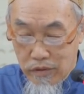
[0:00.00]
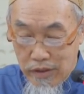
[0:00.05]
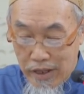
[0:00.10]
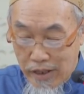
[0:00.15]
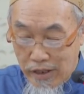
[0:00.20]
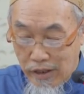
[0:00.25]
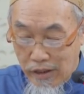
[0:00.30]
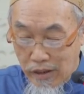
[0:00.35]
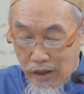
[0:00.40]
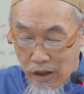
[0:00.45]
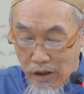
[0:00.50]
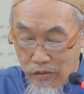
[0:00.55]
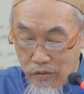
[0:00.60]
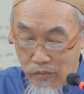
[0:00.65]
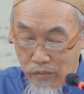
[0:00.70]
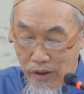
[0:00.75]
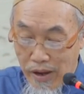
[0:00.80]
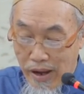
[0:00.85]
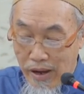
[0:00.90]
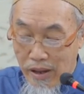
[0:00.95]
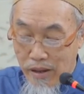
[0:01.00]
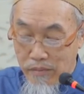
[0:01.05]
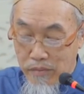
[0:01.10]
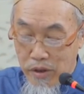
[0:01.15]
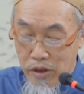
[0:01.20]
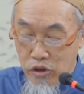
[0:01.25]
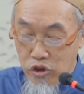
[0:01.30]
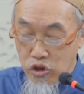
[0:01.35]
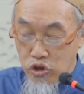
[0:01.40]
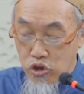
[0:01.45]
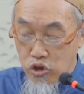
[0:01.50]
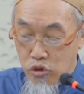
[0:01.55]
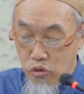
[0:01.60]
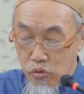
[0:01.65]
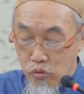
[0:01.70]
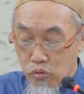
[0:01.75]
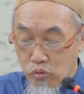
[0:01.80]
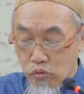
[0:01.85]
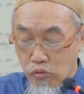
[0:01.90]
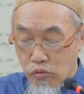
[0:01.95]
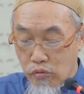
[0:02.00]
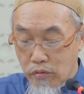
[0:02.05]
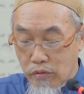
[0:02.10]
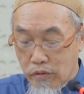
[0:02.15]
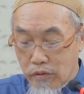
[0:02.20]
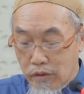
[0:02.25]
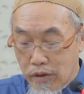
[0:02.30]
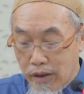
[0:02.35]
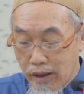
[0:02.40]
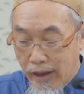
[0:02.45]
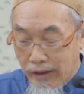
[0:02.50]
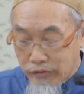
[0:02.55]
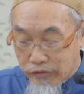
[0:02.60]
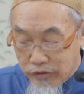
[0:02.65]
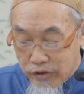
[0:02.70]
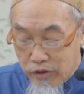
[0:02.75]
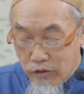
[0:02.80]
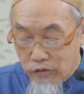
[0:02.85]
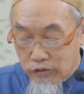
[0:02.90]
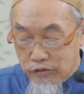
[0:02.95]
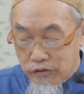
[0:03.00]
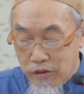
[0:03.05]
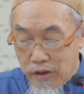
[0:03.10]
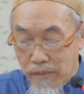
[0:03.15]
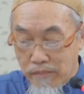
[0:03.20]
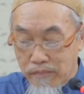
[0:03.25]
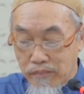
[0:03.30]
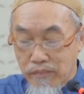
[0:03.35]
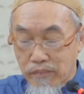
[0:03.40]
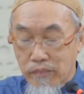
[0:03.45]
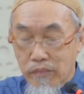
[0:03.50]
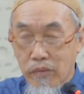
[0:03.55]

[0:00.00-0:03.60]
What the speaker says: then Allah Rabbul Alameen do excuse them.